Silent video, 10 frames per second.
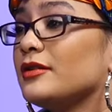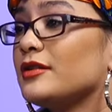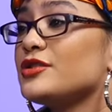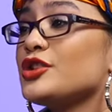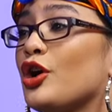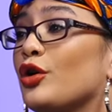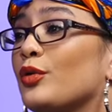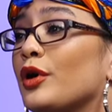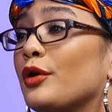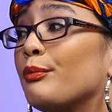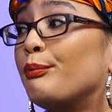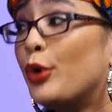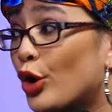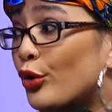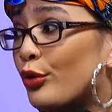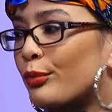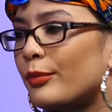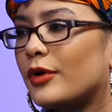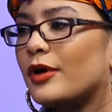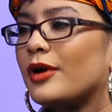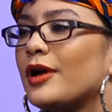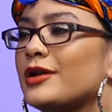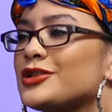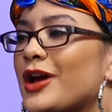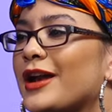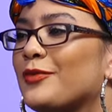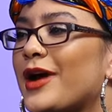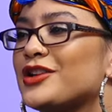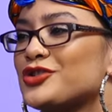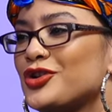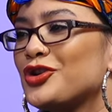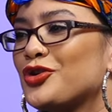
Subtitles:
Mm-hmm. So, boom. So, anyway, so you're